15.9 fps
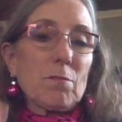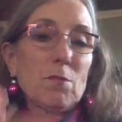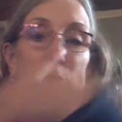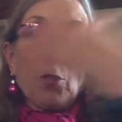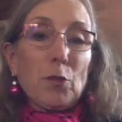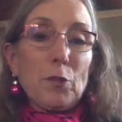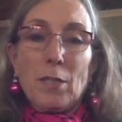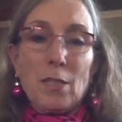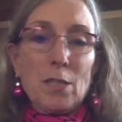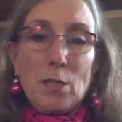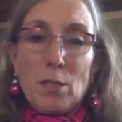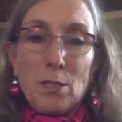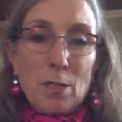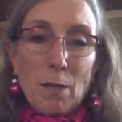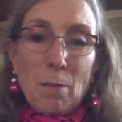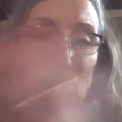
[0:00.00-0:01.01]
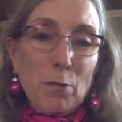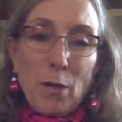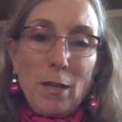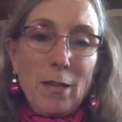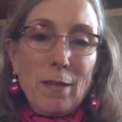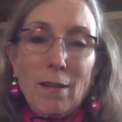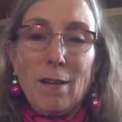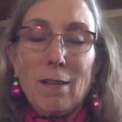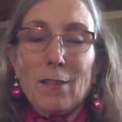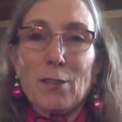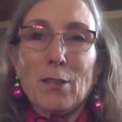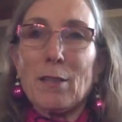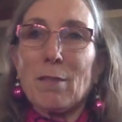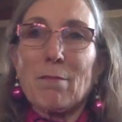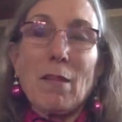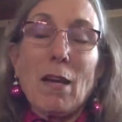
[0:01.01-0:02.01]
turn into some bright color.
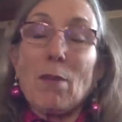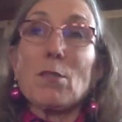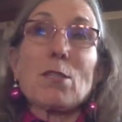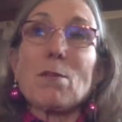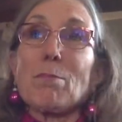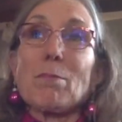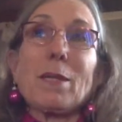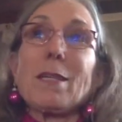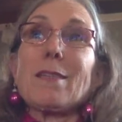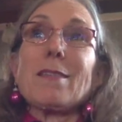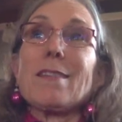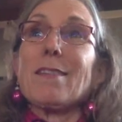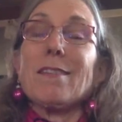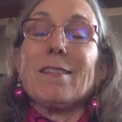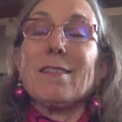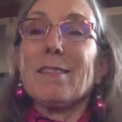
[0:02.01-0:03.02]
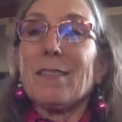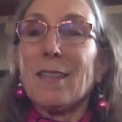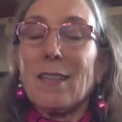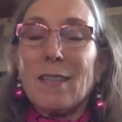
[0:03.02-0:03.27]
And that was a big deal.